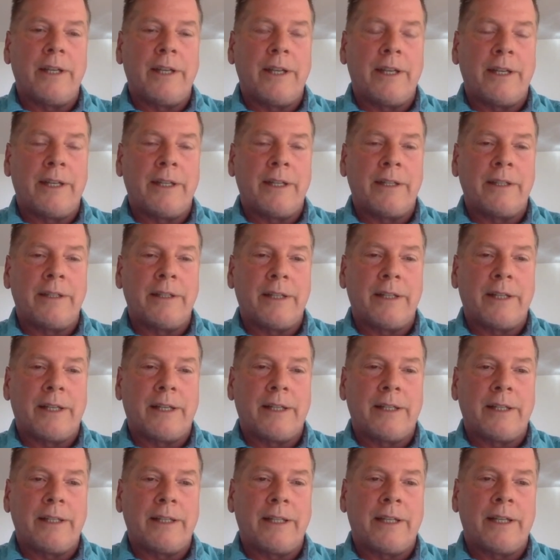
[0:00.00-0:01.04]
And
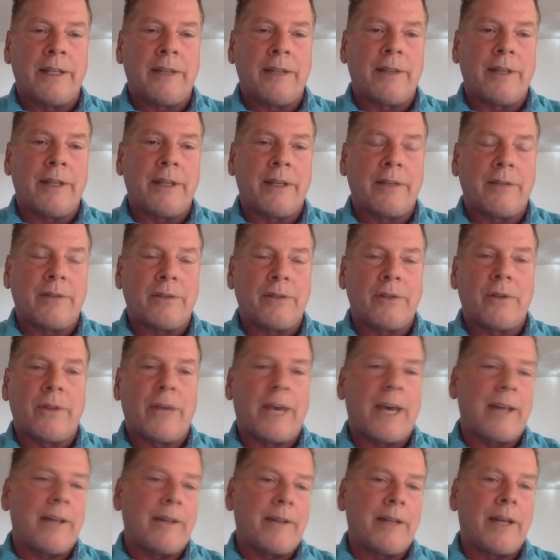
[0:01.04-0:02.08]
I think so
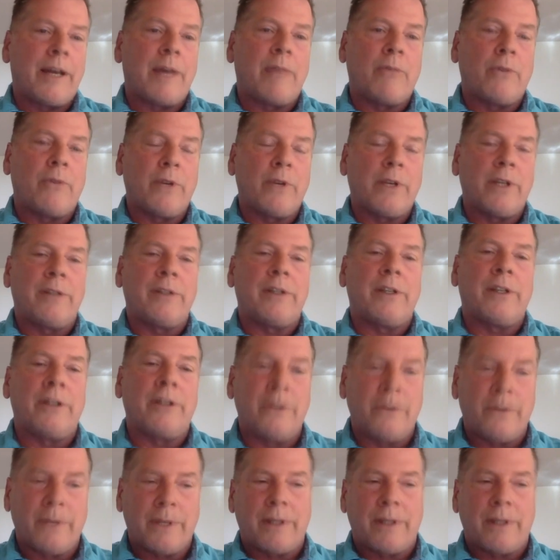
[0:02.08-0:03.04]
that will continue.